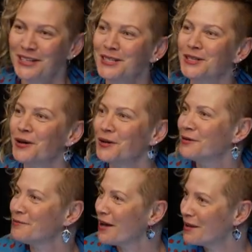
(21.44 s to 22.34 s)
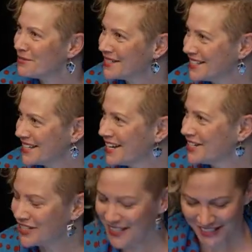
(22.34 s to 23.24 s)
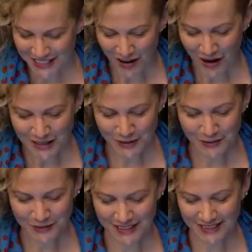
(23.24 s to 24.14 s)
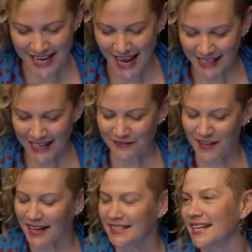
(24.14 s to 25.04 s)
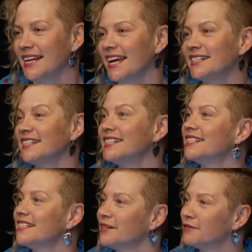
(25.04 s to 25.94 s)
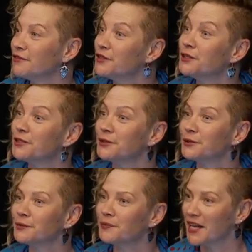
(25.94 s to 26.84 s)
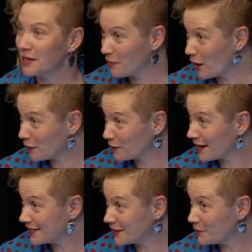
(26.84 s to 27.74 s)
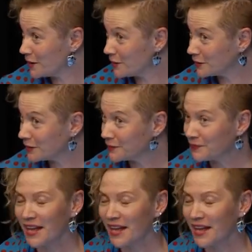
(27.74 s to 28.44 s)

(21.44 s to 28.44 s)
So my presentation is entitled Tackling Vaccine Hesitancy and Refusal in a Polarising World.